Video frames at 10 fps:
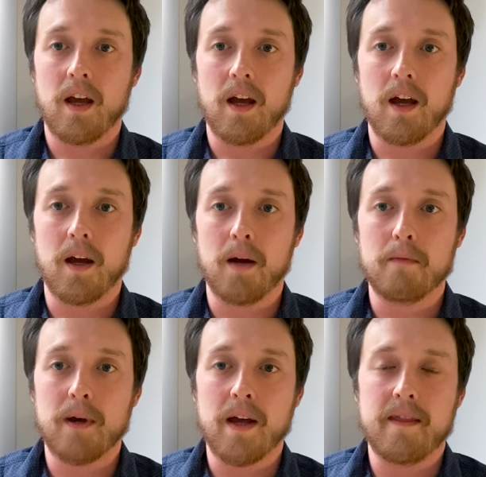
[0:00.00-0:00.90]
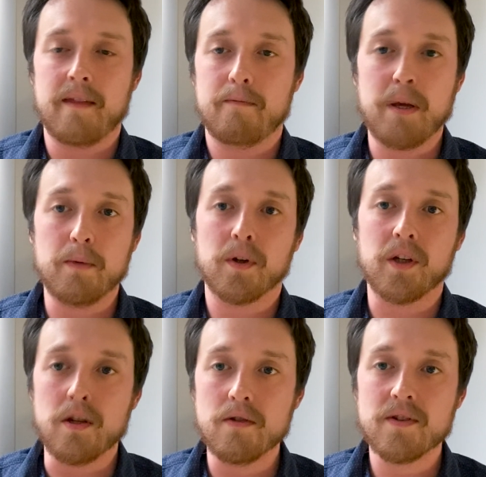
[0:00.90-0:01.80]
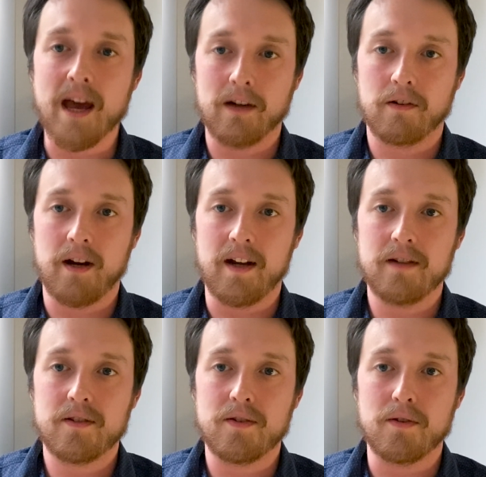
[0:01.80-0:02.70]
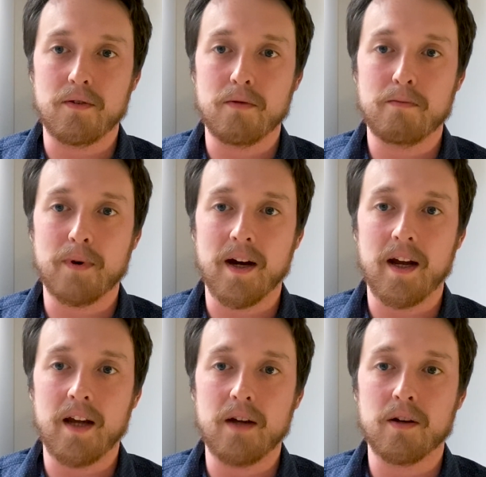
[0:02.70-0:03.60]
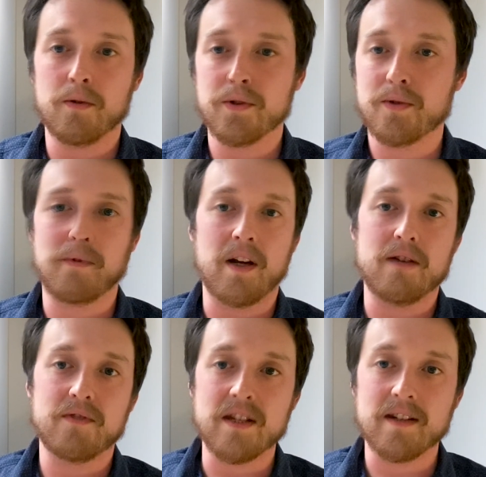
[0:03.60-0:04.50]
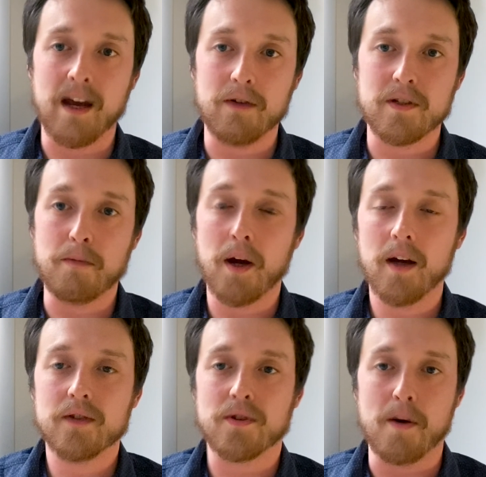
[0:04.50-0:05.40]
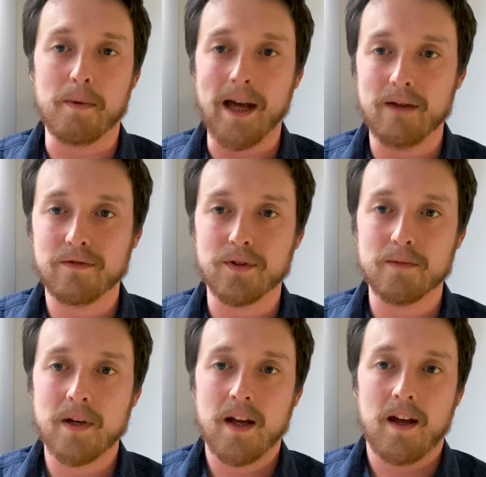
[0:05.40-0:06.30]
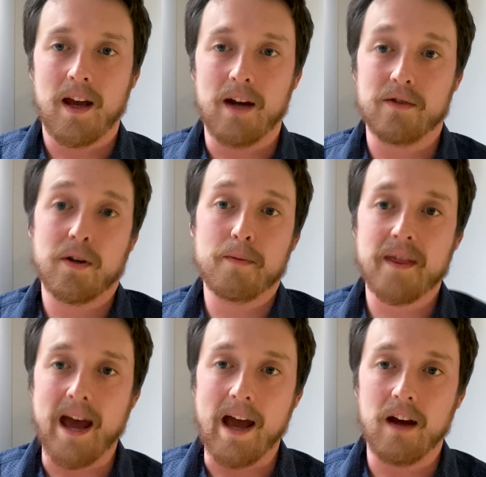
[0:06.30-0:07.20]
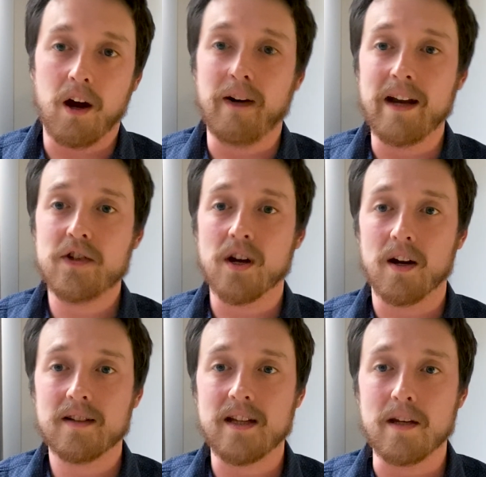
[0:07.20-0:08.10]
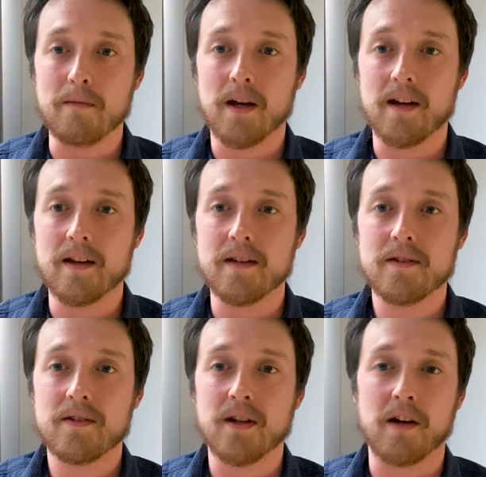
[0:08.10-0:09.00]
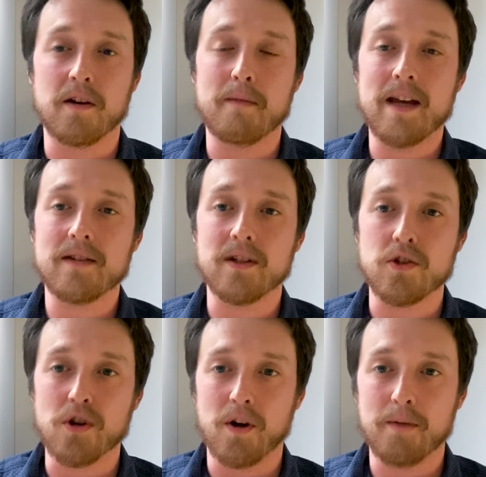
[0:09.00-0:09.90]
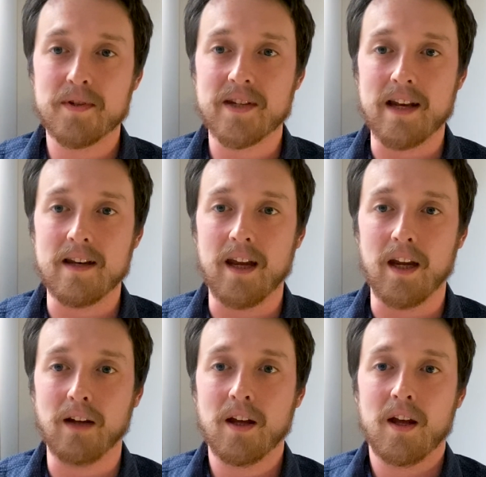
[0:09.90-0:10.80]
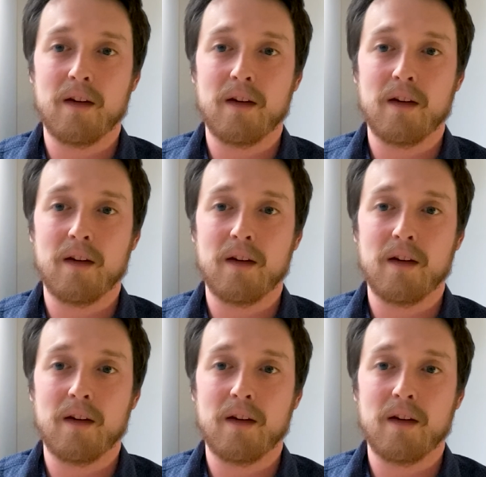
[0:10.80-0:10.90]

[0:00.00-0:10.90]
And people can use that credit to buy an awesome range of discounted perks on our platform. And on top of that, our HR team has done an amazing job sending